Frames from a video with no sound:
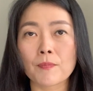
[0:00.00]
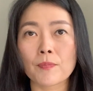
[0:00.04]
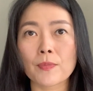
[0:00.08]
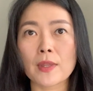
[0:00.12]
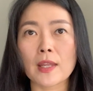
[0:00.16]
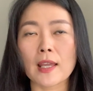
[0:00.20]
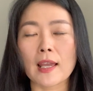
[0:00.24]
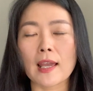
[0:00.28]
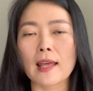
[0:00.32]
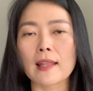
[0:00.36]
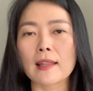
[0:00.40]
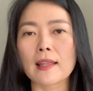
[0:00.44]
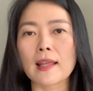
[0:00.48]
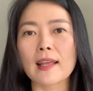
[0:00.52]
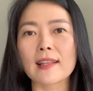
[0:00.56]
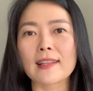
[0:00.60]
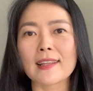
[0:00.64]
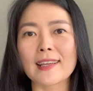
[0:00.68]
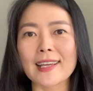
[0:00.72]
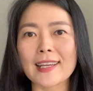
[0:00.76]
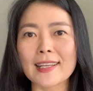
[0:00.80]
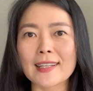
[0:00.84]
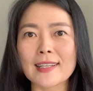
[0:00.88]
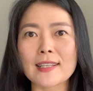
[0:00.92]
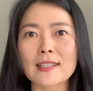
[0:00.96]
and then
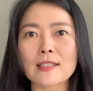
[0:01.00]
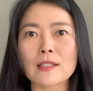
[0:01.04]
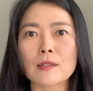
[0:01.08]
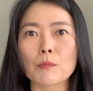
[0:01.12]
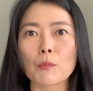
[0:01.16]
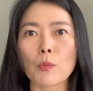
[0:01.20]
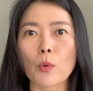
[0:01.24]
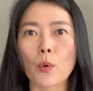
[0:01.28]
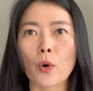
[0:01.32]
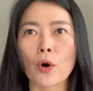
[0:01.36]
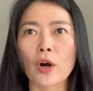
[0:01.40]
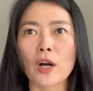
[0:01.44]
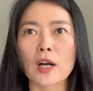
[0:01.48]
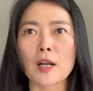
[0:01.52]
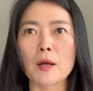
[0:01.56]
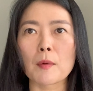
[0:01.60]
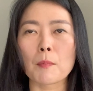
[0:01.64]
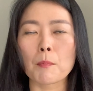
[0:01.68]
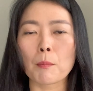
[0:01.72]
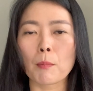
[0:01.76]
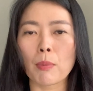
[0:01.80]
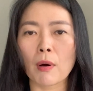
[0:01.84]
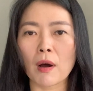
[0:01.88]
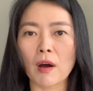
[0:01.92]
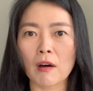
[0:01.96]
it is more
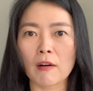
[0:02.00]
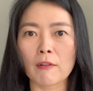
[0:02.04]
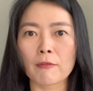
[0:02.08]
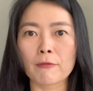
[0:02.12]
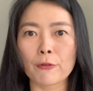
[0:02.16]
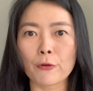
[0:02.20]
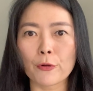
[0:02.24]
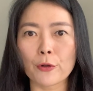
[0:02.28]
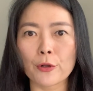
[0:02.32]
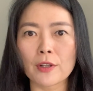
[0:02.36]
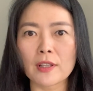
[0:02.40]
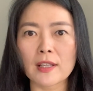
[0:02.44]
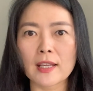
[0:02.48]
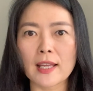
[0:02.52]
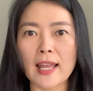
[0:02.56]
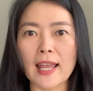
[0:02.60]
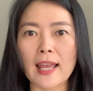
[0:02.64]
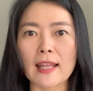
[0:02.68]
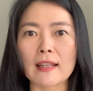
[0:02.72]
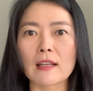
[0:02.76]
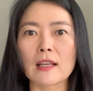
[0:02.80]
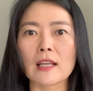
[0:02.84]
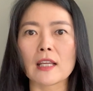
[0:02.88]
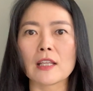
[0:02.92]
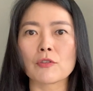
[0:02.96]
powerful and
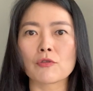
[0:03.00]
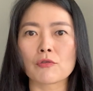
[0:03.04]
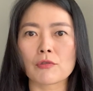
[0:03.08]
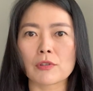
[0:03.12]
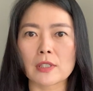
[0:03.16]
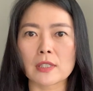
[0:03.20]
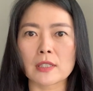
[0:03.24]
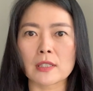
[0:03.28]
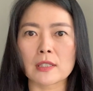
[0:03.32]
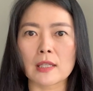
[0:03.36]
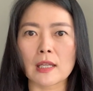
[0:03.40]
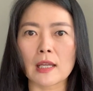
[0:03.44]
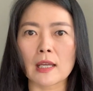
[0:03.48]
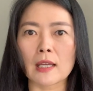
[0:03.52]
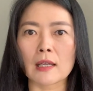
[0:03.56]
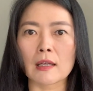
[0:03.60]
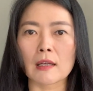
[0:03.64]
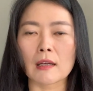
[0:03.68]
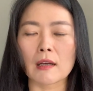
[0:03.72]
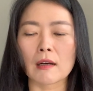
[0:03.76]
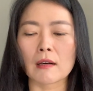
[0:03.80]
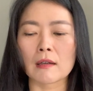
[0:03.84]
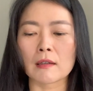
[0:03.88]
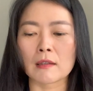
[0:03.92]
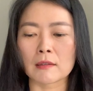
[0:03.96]
interesting
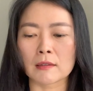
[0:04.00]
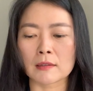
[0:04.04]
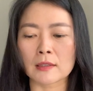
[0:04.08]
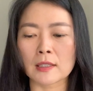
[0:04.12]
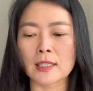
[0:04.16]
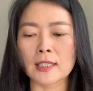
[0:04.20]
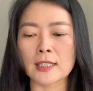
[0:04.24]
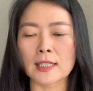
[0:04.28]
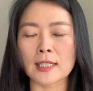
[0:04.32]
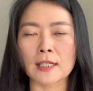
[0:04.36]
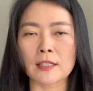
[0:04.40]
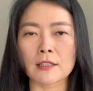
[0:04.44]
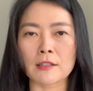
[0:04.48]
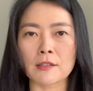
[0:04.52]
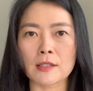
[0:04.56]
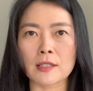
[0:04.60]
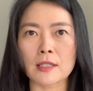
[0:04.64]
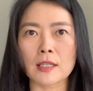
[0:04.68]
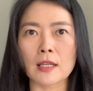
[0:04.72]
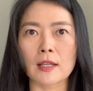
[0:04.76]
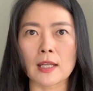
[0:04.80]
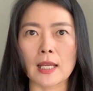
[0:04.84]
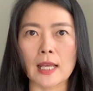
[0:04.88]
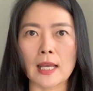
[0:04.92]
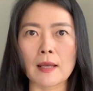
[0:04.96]
clinical
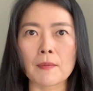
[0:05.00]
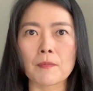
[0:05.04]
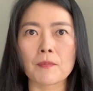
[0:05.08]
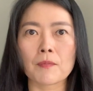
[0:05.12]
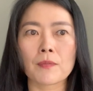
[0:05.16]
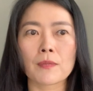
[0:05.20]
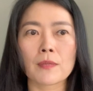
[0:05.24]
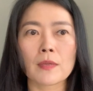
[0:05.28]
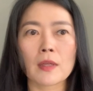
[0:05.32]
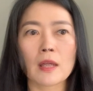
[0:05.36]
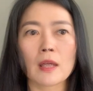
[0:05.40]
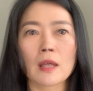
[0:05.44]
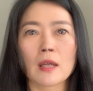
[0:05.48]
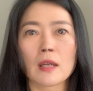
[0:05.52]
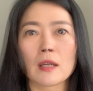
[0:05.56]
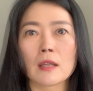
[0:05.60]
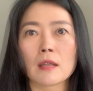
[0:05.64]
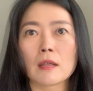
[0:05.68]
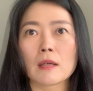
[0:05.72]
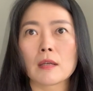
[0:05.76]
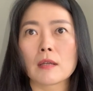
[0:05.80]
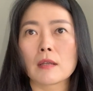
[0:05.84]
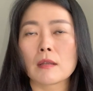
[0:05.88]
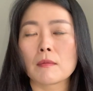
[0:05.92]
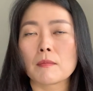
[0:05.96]
study
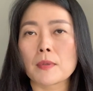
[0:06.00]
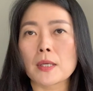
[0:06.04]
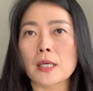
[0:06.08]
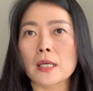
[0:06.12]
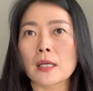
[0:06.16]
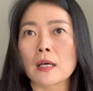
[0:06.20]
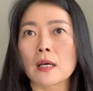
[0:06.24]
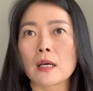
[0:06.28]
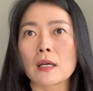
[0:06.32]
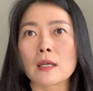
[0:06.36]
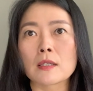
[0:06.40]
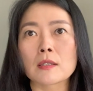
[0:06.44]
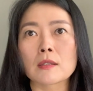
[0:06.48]
because